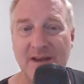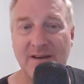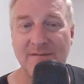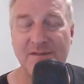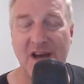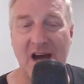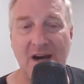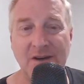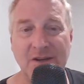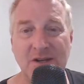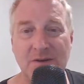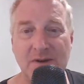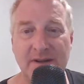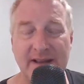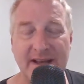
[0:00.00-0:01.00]
of
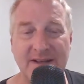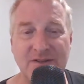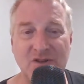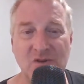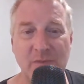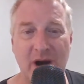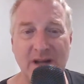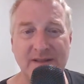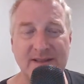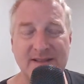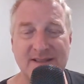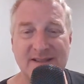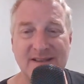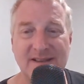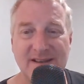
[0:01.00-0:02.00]
value in like two
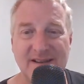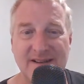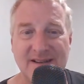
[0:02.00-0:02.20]
months,